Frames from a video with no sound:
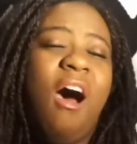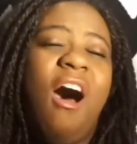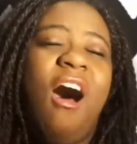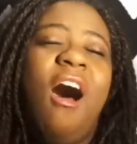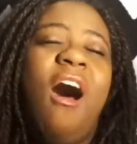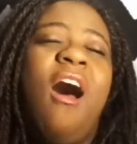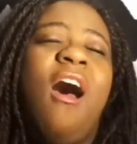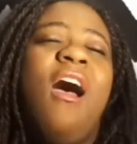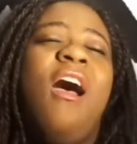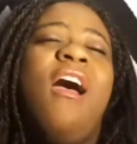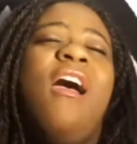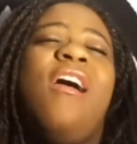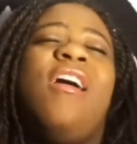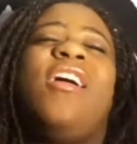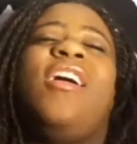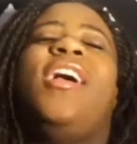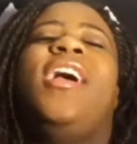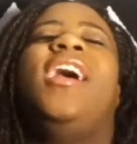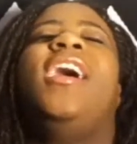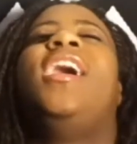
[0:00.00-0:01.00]

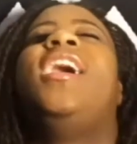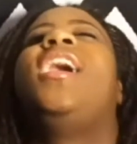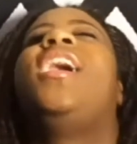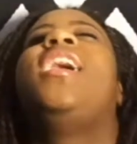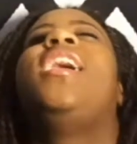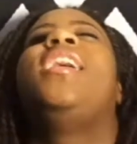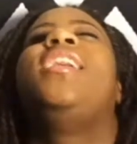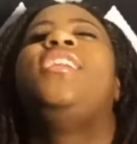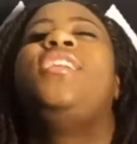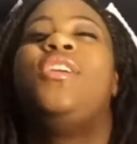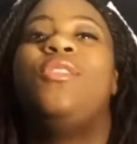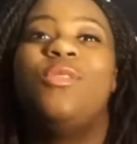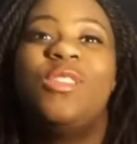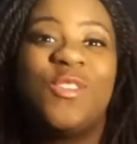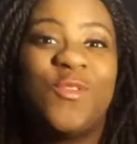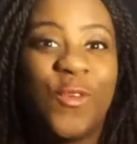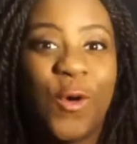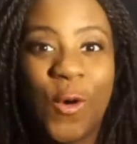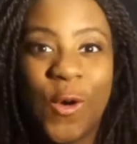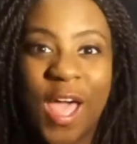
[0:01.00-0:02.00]
are
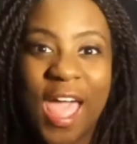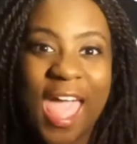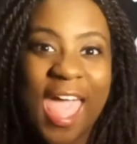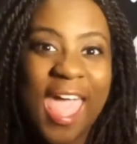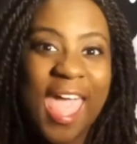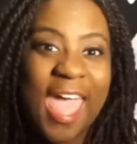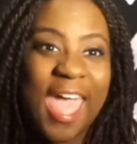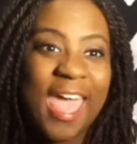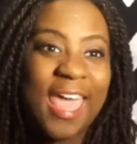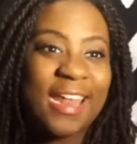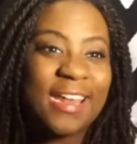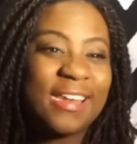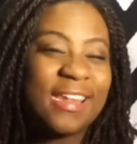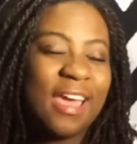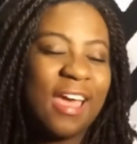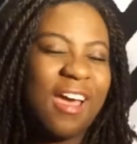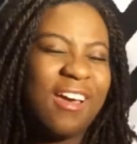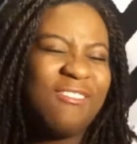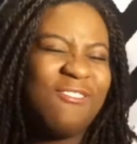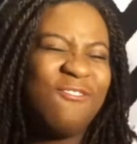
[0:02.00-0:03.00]
useful and
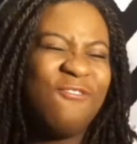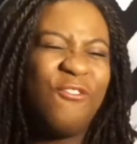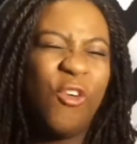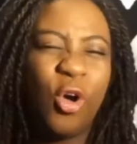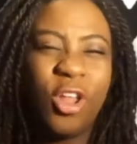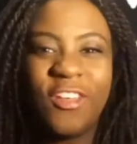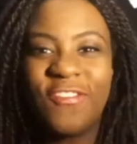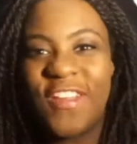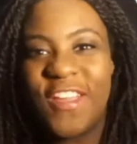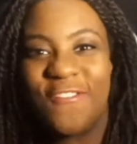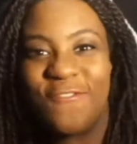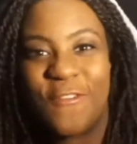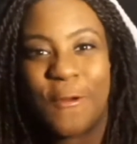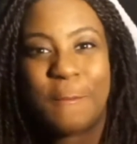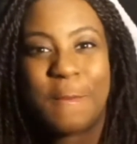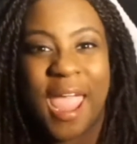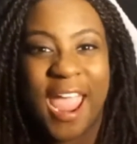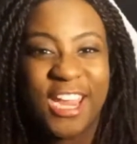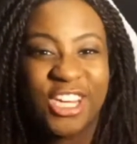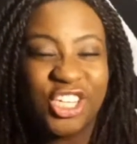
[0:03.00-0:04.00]
full of
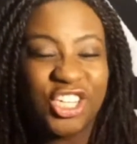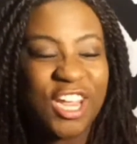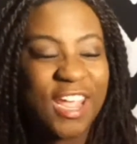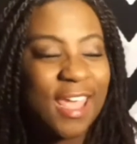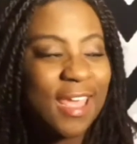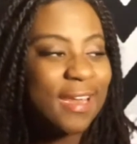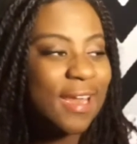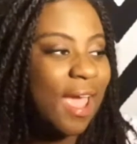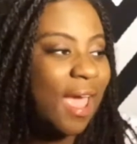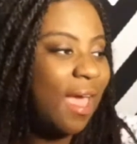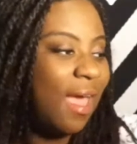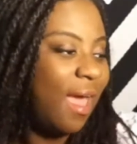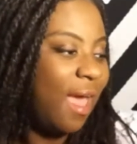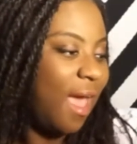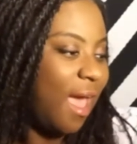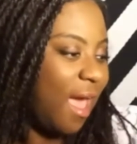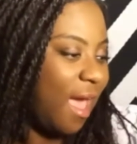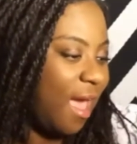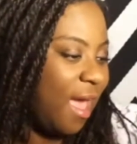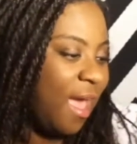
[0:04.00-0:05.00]
information.
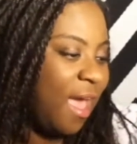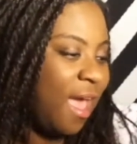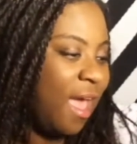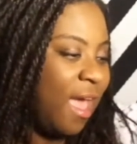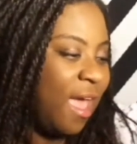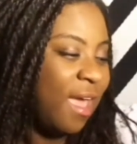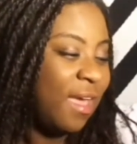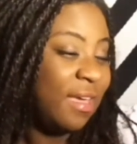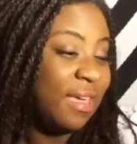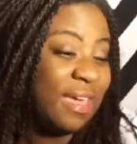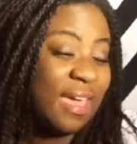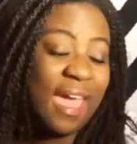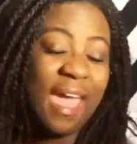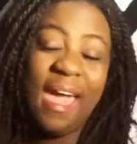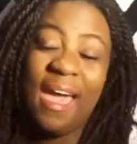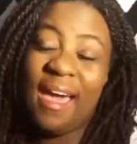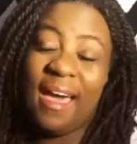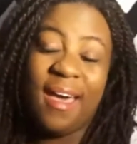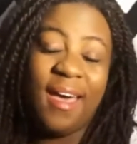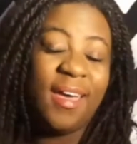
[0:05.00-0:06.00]

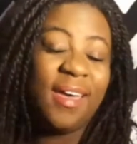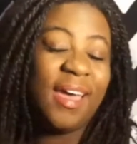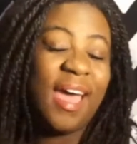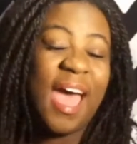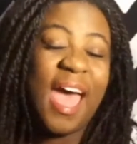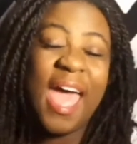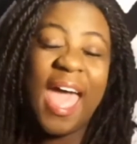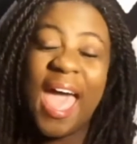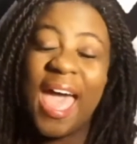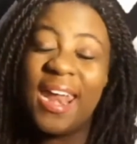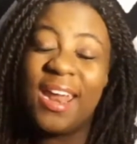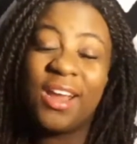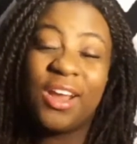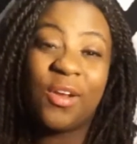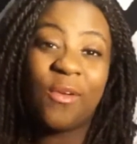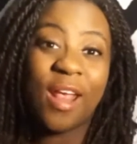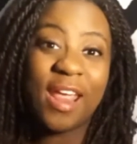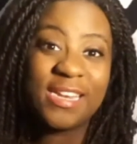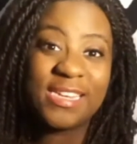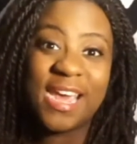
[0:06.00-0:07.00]
Yeah, I had a
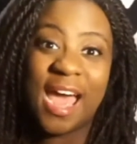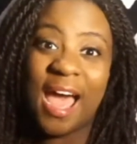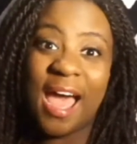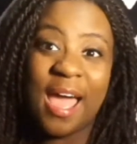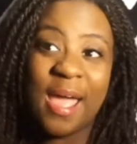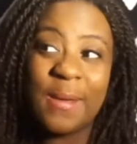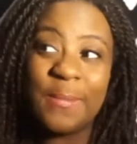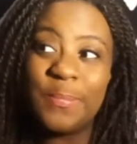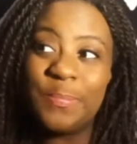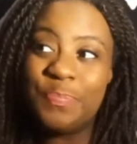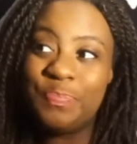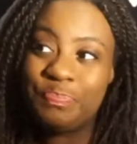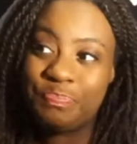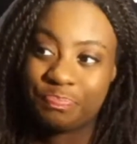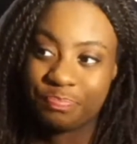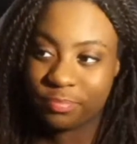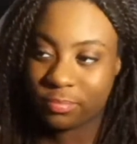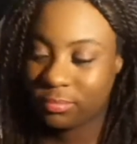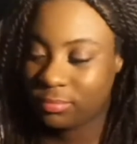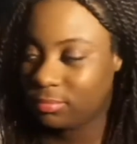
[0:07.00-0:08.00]
great time,
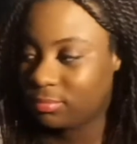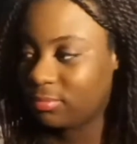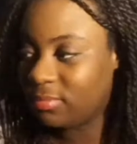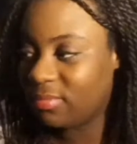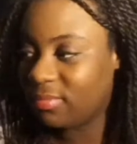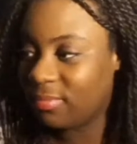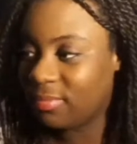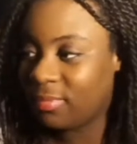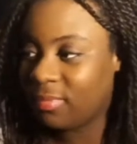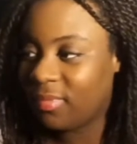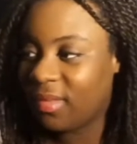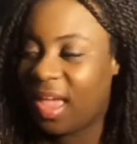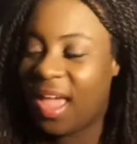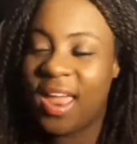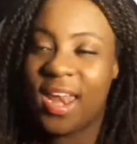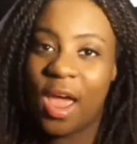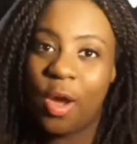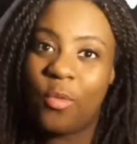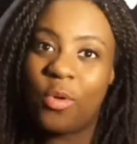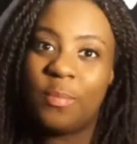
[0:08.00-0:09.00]

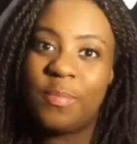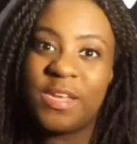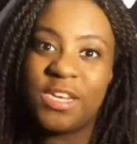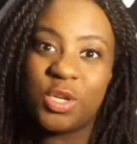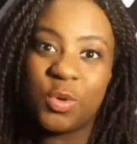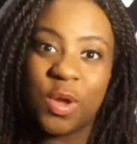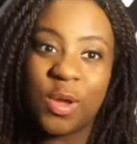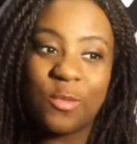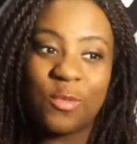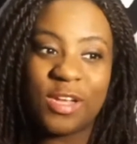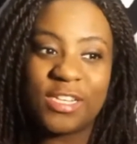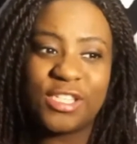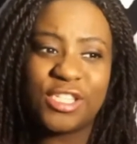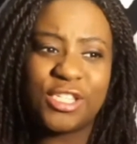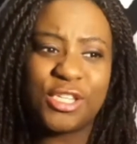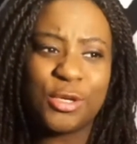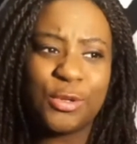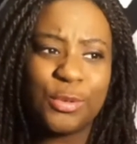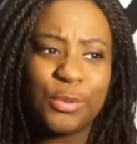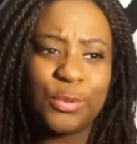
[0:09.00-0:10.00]
and I will be doing one
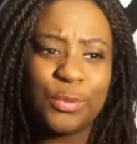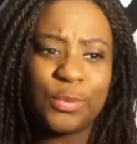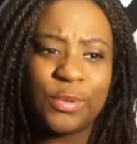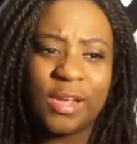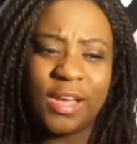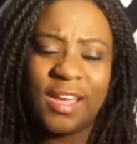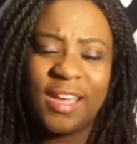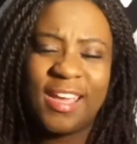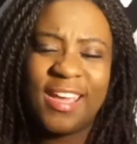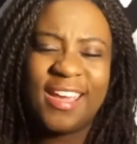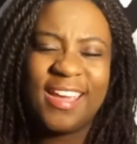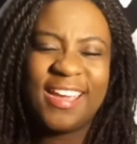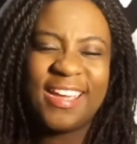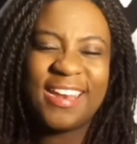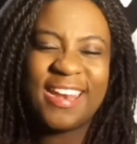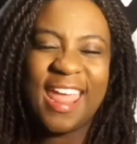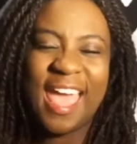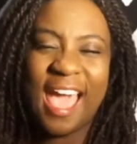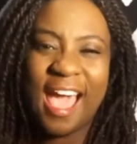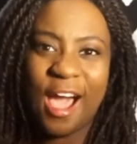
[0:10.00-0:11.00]
soon
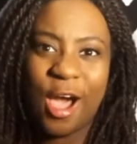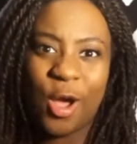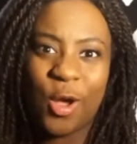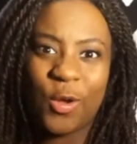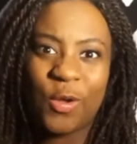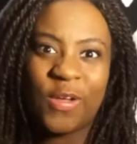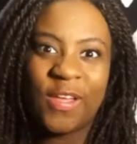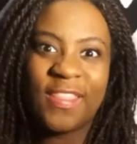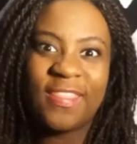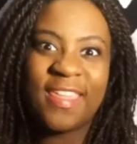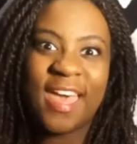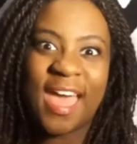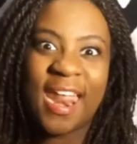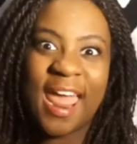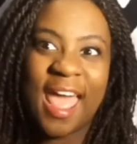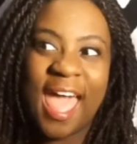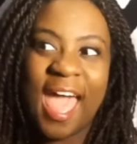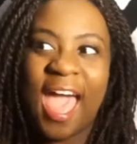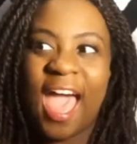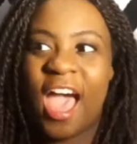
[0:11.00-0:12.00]
now that
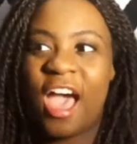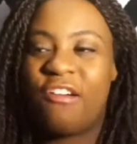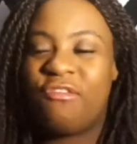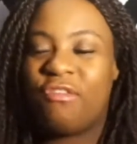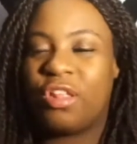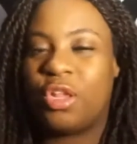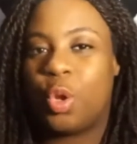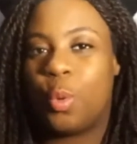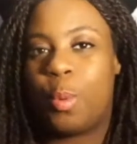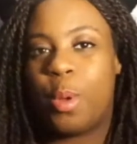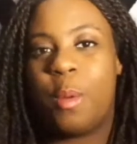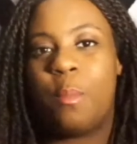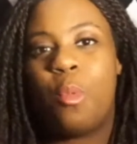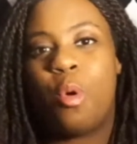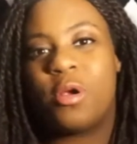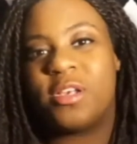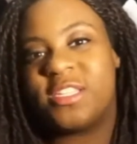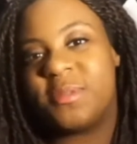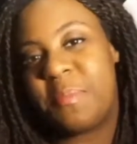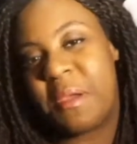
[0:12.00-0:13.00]
I have a little bit
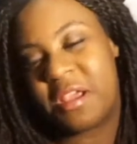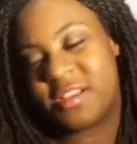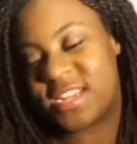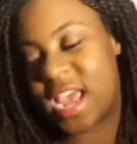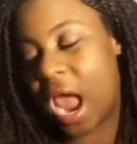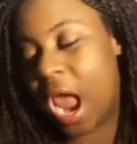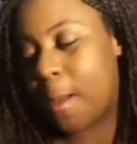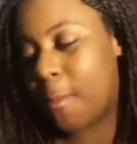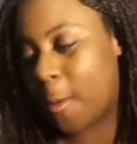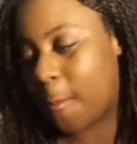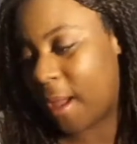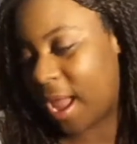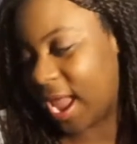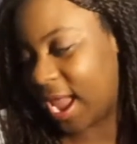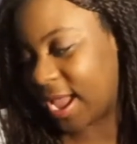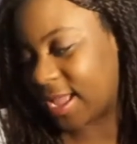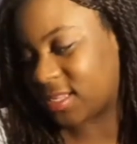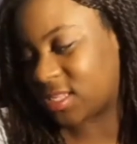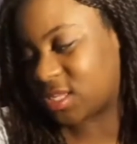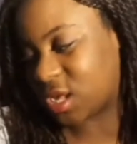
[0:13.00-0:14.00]
more spare time on my
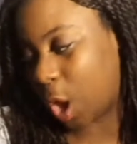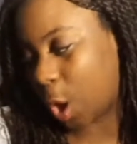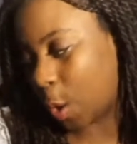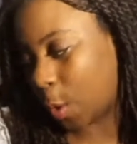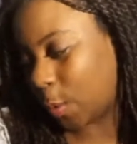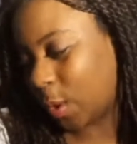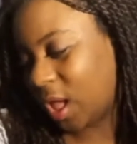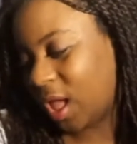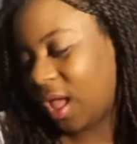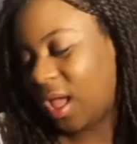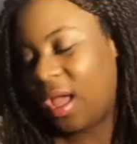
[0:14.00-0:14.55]
hands. So